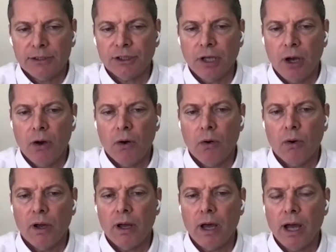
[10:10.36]

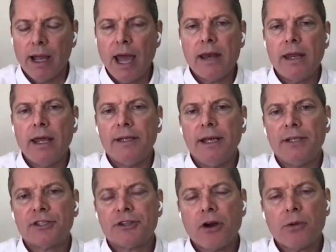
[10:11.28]
so again,
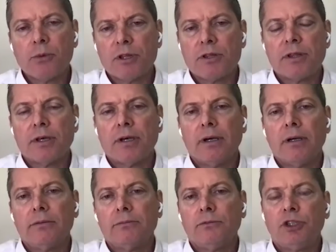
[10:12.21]
it started with
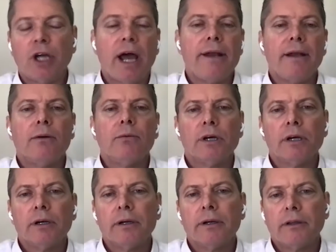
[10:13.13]
China,
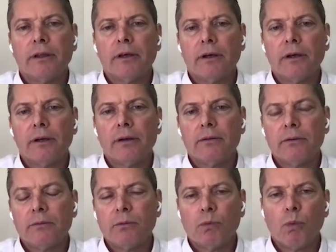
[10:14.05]
where the
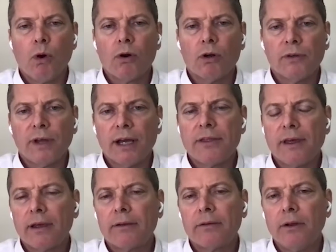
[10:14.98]
world, I
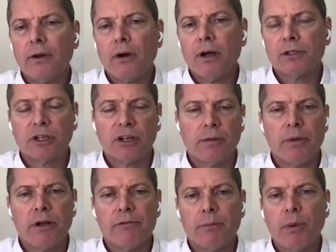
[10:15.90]
think, all took a
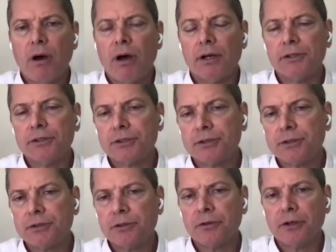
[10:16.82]
bit of a pause
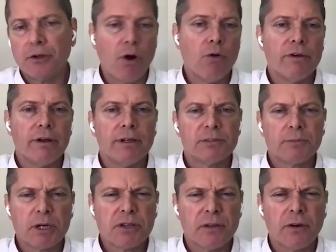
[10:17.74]
during COVID,
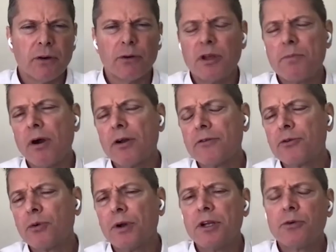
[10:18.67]
especially at the early part of
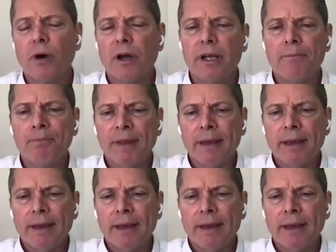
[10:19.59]
2020.